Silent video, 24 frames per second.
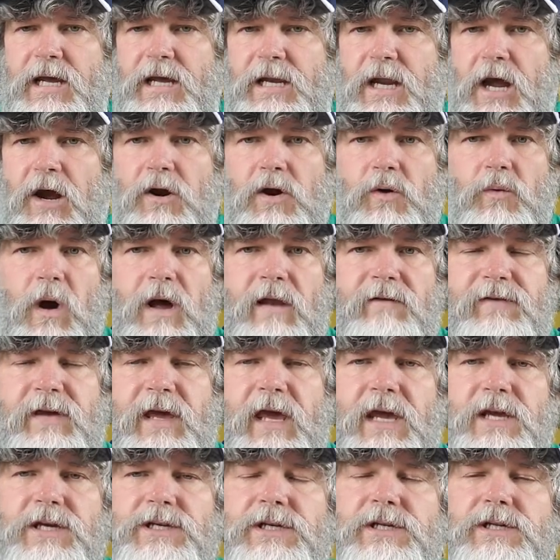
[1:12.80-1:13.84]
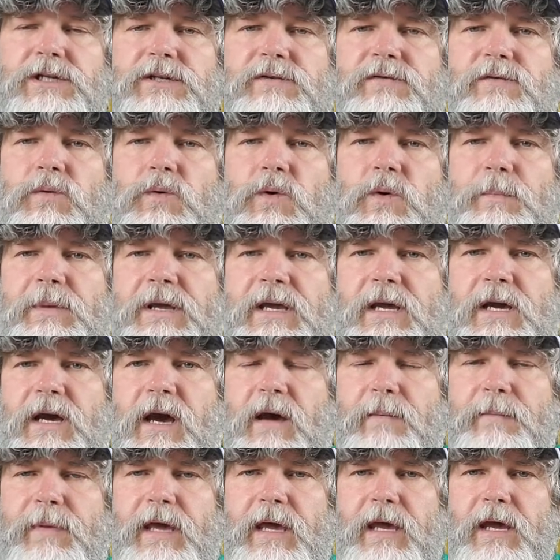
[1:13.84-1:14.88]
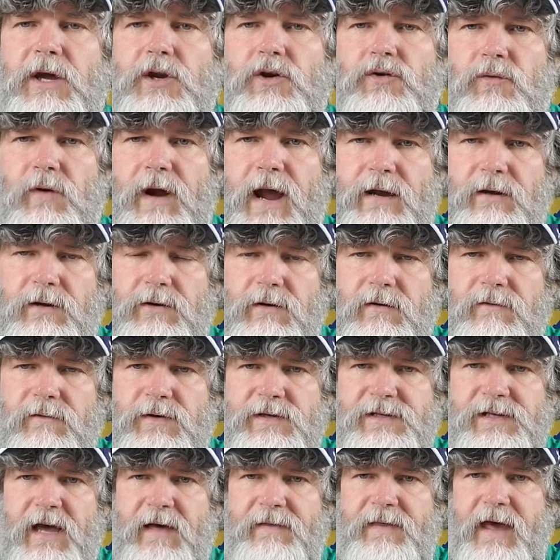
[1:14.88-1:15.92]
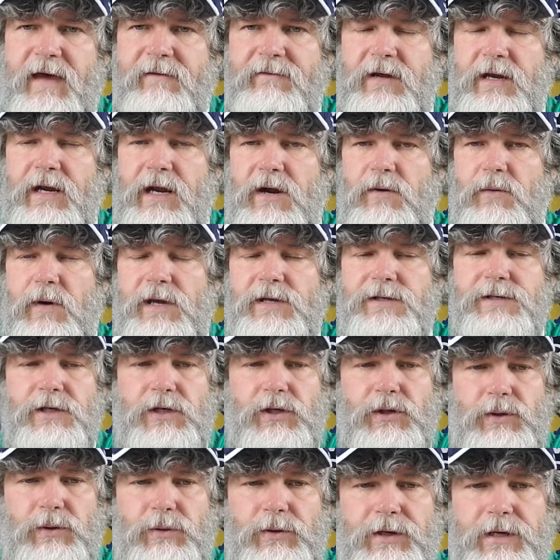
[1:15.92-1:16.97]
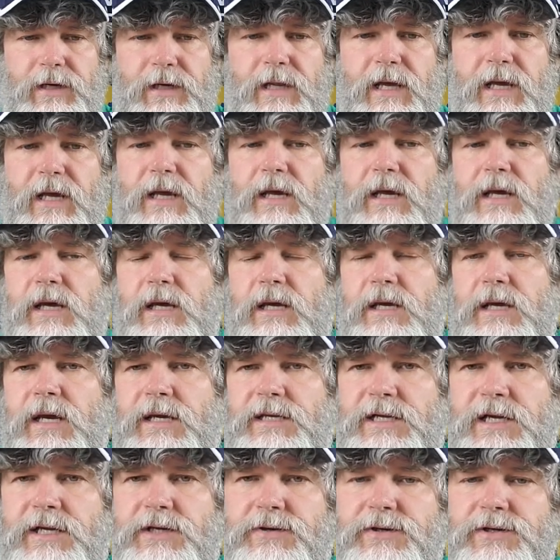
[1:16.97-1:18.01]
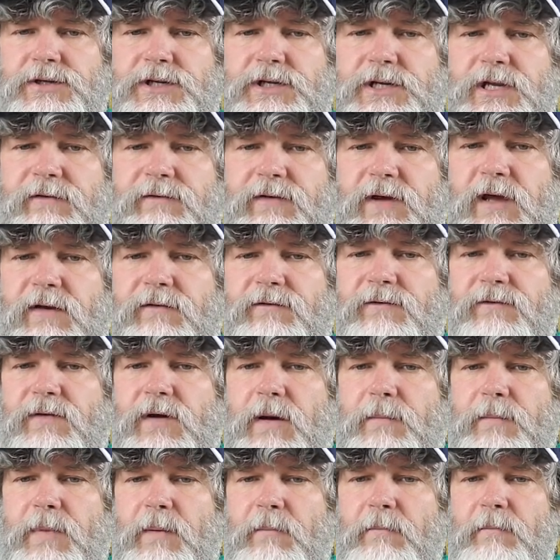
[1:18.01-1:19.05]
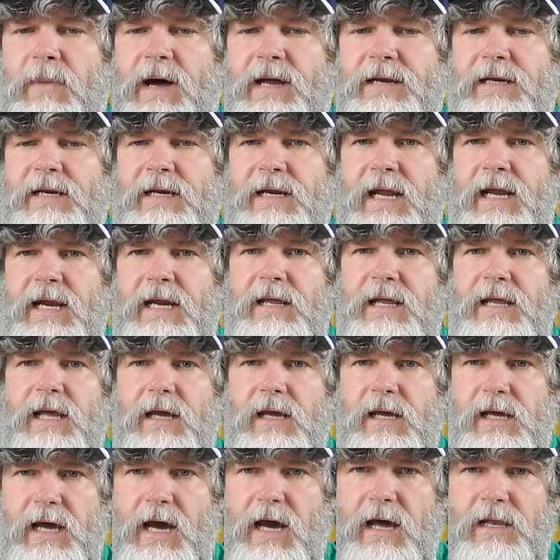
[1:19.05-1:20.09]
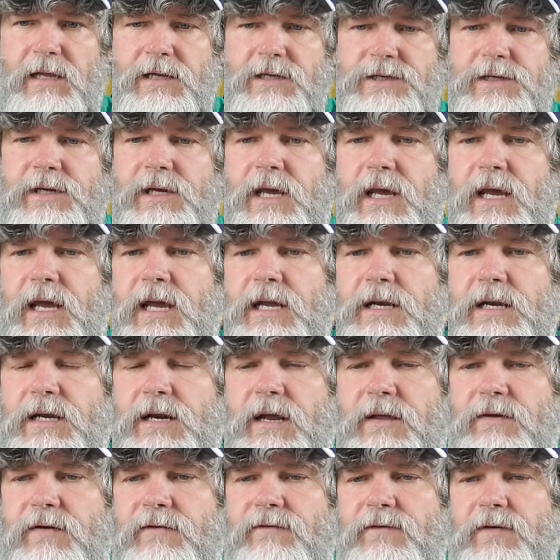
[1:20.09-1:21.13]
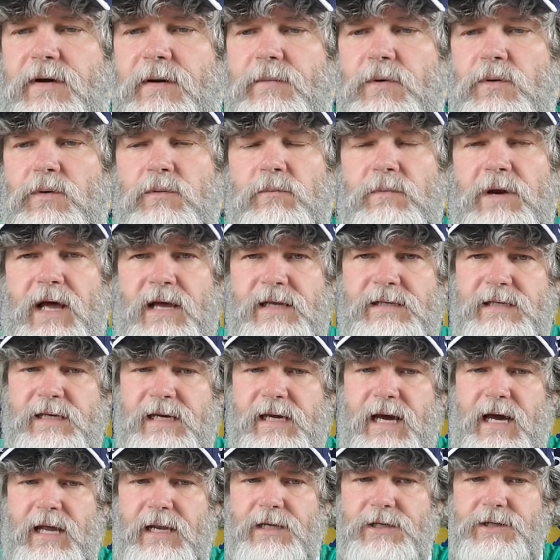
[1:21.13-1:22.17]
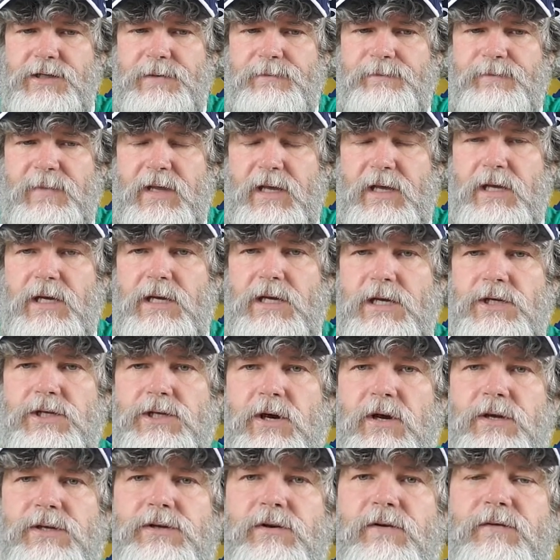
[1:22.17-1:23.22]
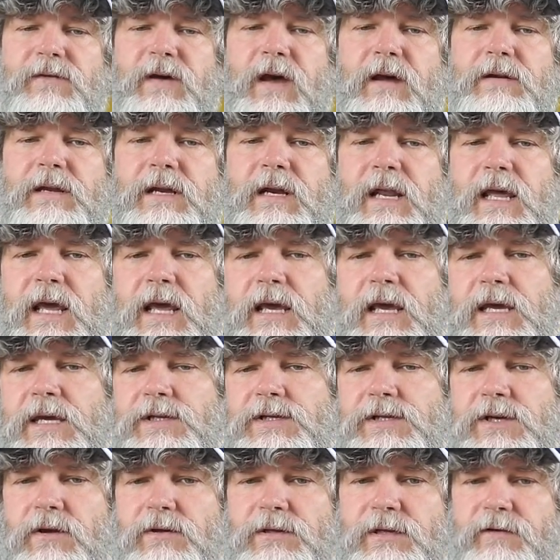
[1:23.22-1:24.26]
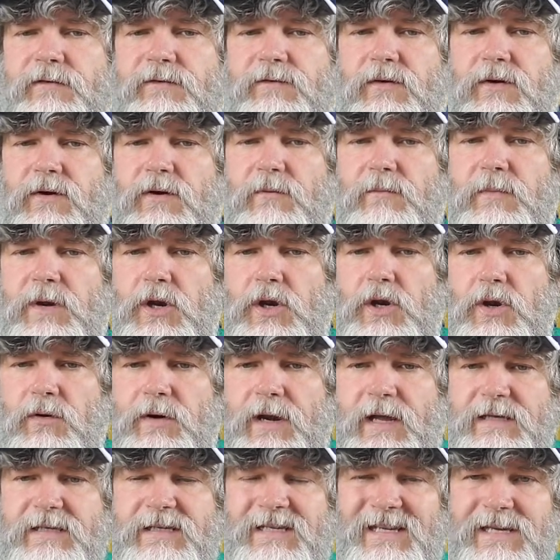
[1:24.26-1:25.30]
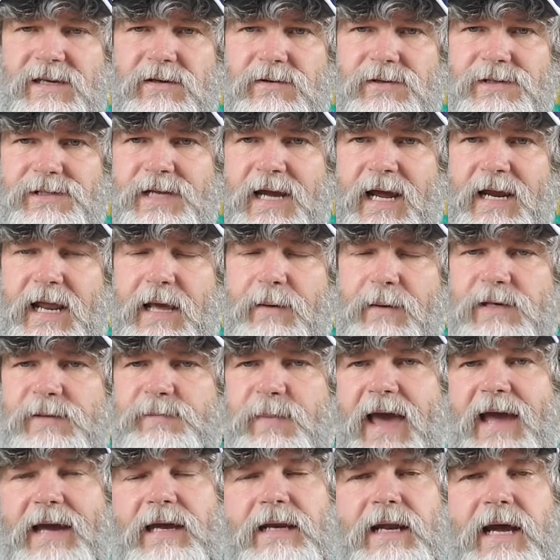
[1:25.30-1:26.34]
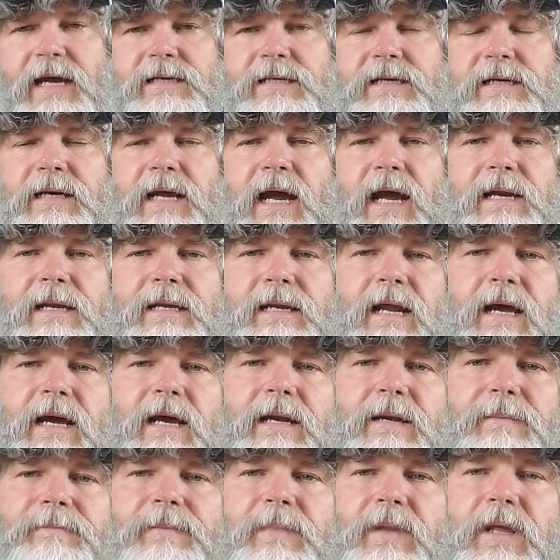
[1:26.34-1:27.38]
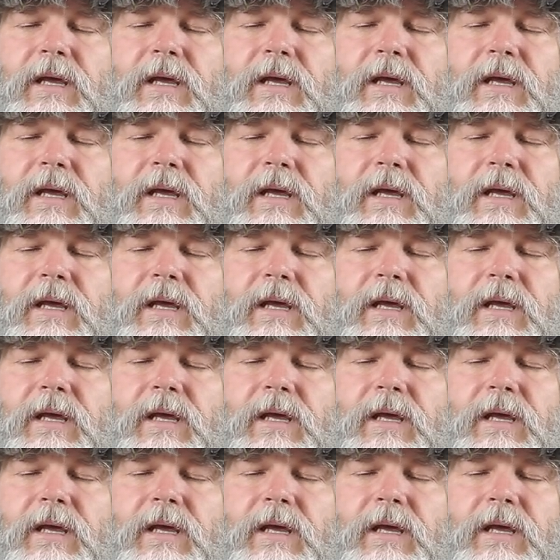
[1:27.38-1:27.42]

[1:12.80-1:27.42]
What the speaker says: Now, her qualifications for becoming a director for South African Airways included a teacher's certificate from Madadeni College and another from Umlazi College. She also founded a consulting firm known as Skills Dynamics back in 1999.